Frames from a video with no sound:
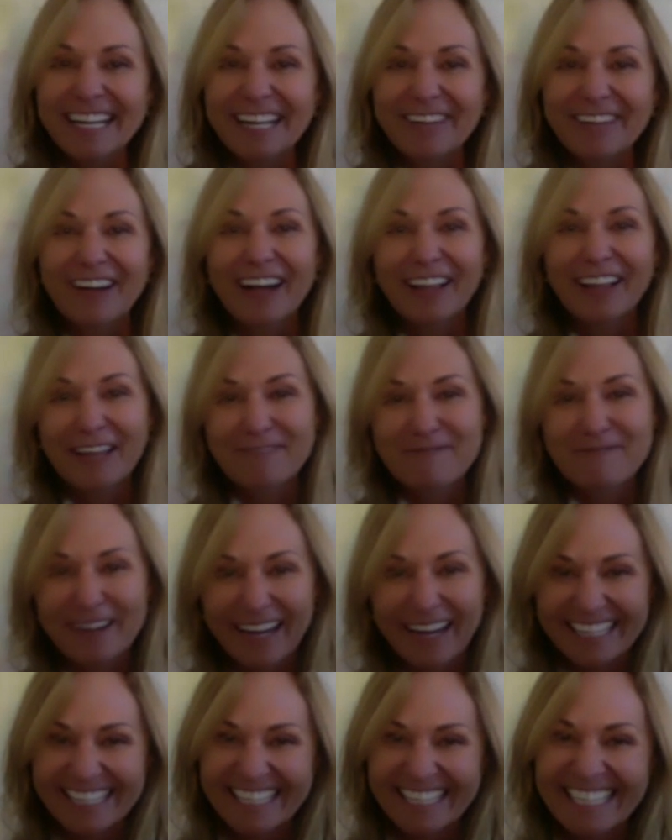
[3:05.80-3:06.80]
while I'm
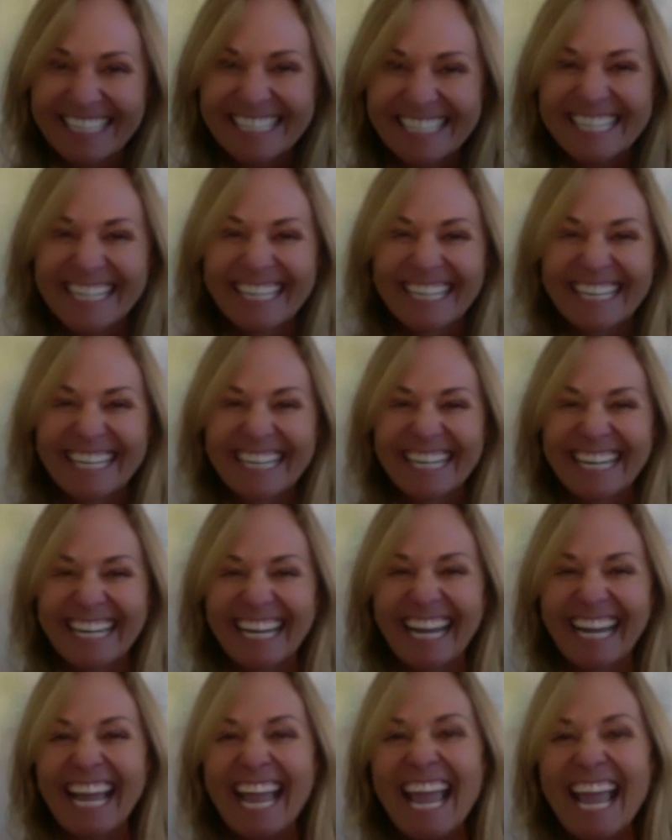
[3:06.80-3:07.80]
pregnant.
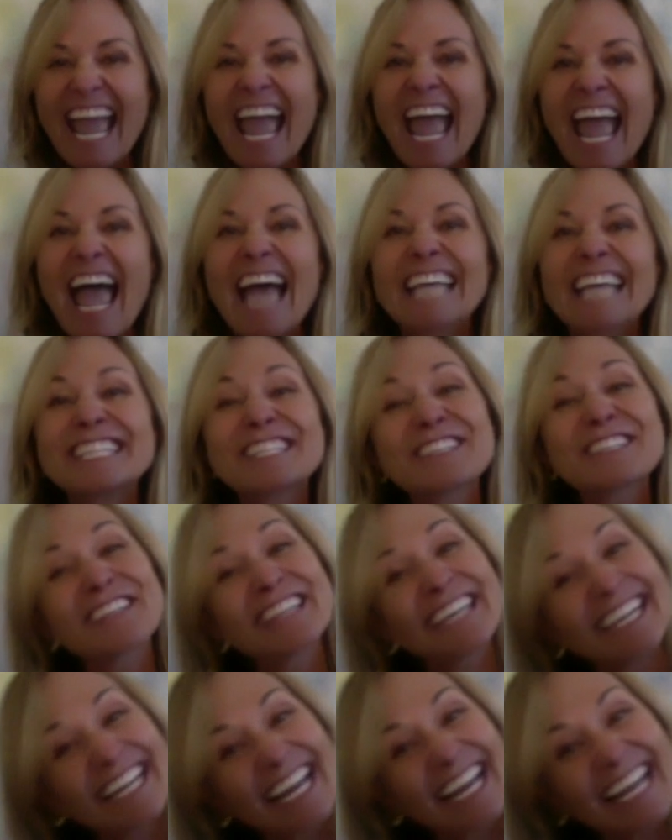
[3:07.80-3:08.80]
And so
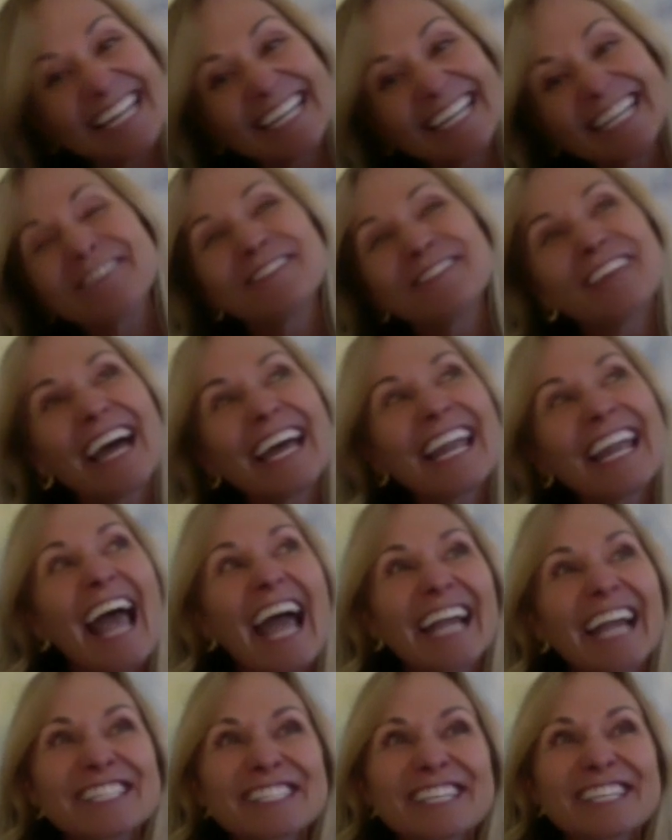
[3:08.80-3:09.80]
then I ended up not
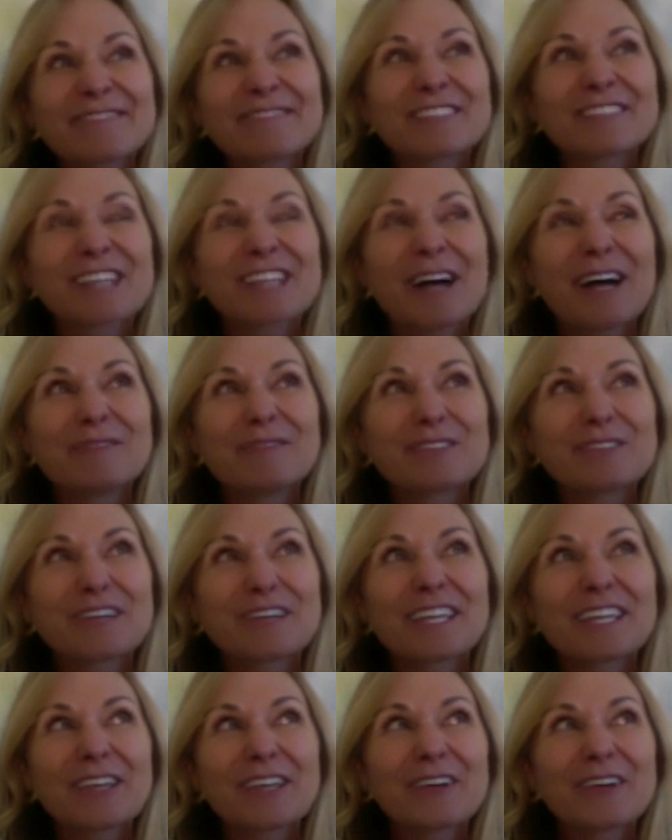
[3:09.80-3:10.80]
actually
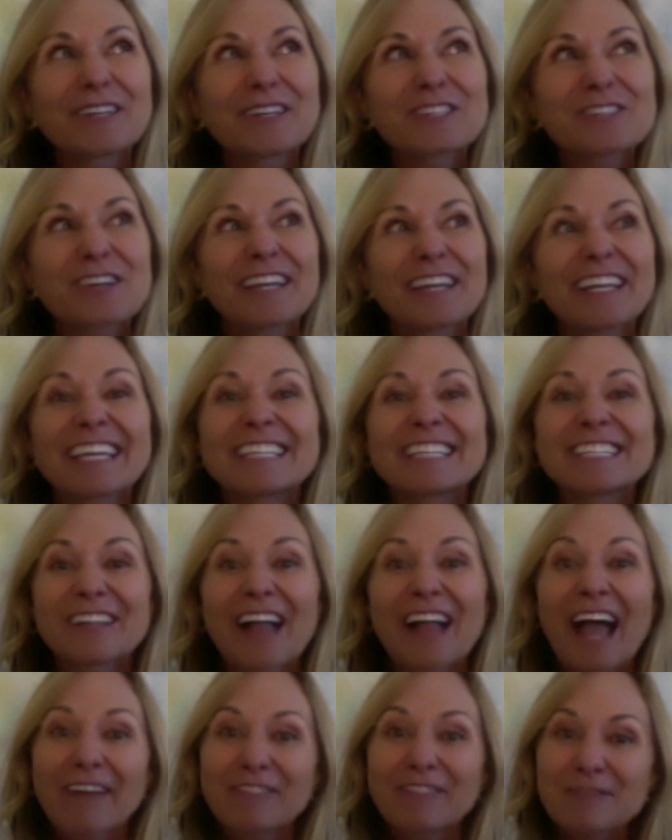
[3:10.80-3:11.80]
doing yoga training until
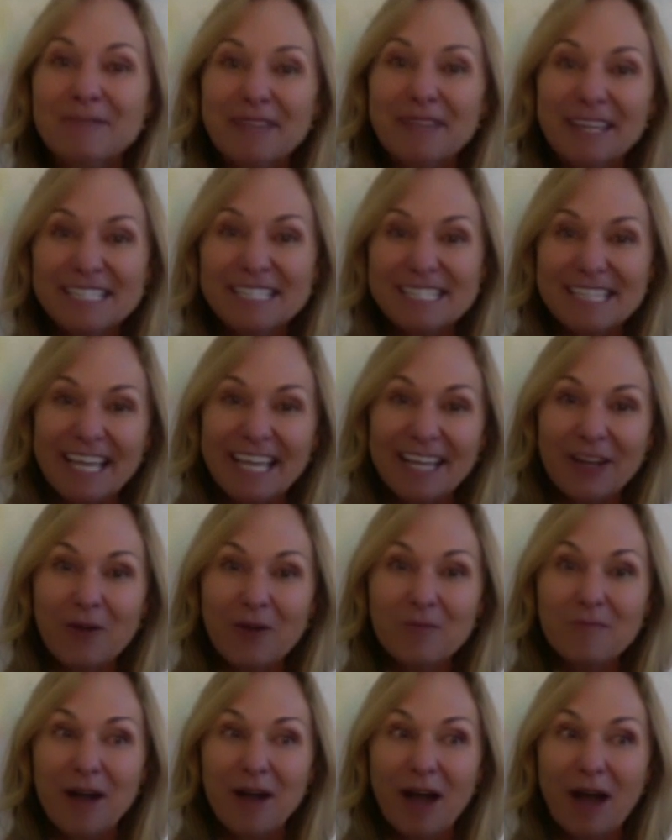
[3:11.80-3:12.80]
after being a
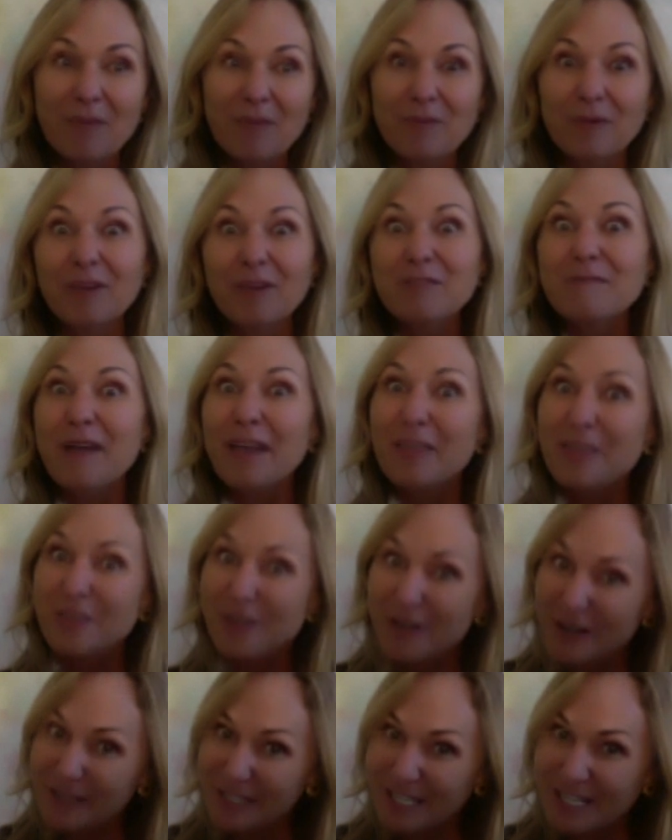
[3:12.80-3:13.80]
stay-at-home mom with my
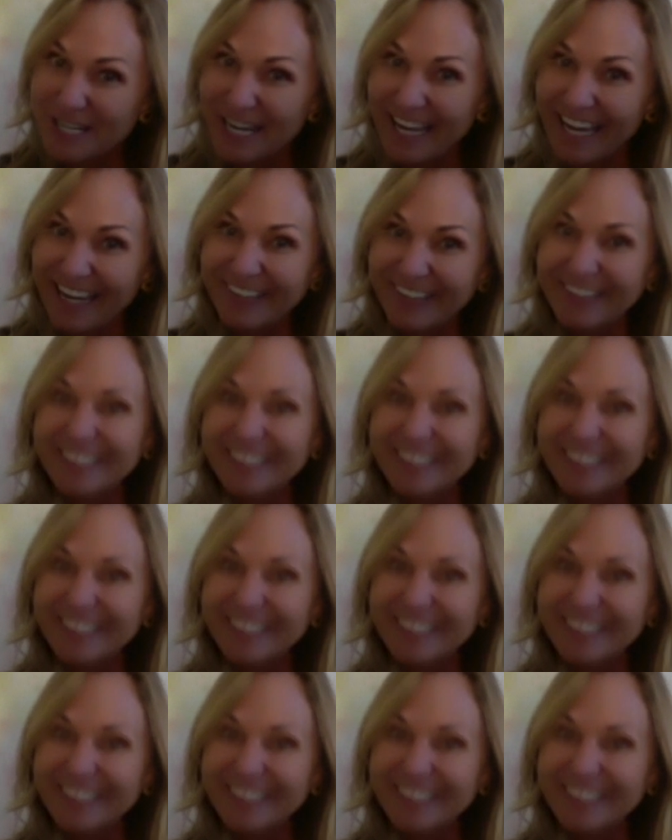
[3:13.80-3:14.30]
third child.